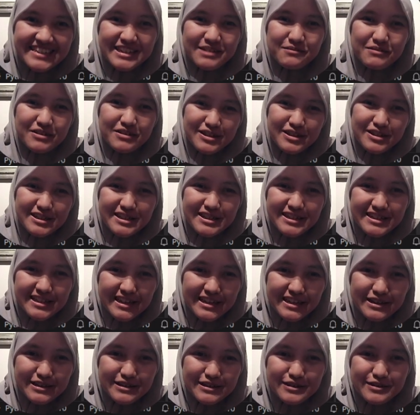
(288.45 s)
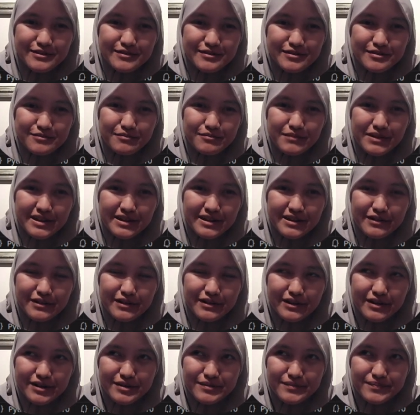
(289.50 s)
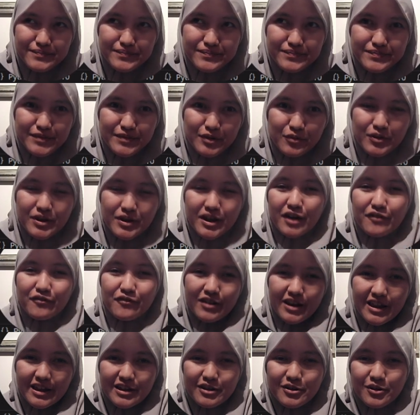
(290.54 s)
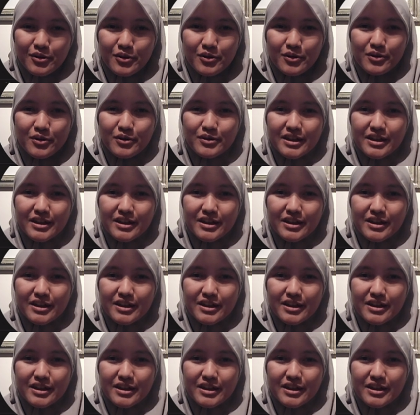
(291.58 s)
because it is like just make we have like a code,